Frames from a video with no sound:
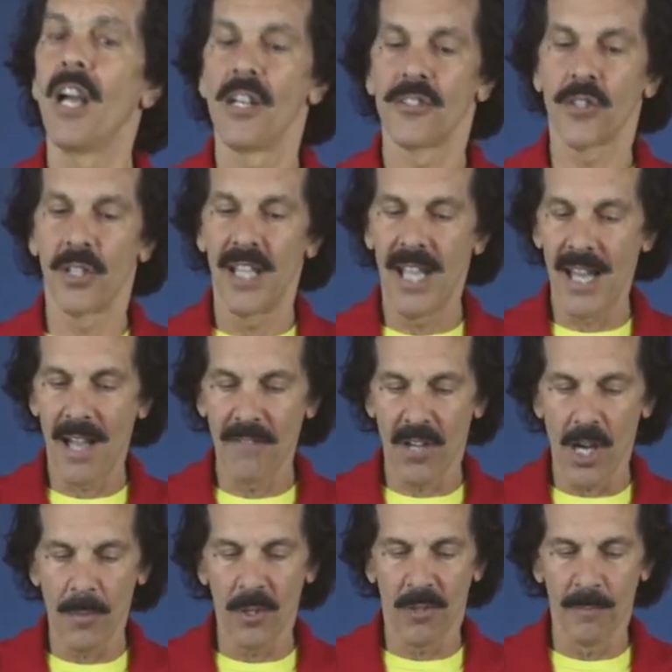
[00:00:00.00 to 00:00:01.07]
So you have a
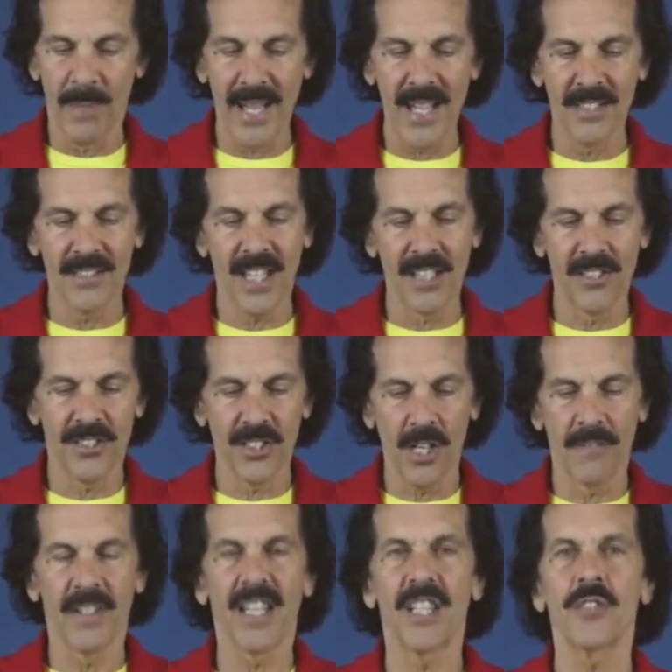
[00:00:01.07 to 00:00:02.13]
couple of bands on
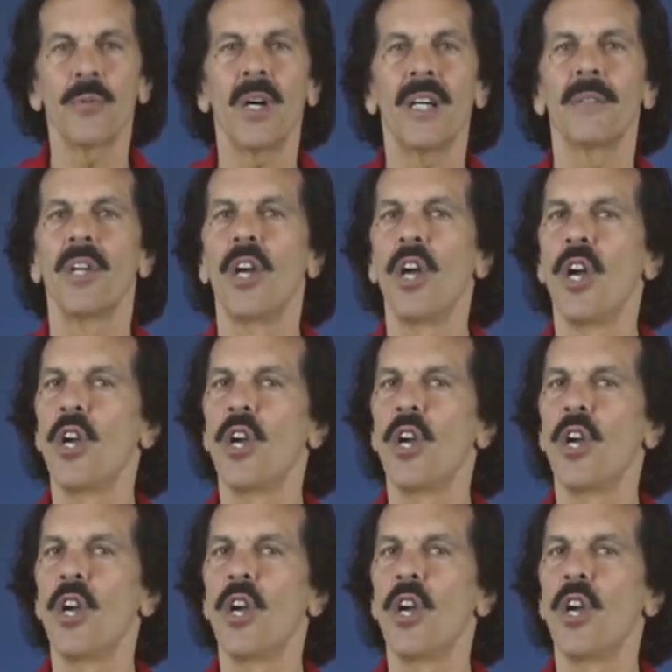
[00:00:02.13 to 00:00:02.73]
yourself, and guess what?